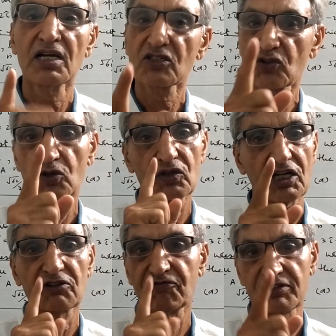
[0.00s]
So look
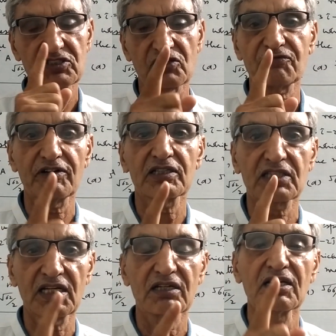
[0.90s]
at the first of all
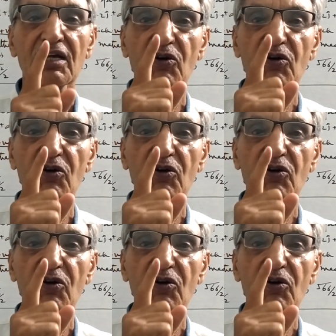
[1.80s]
thing,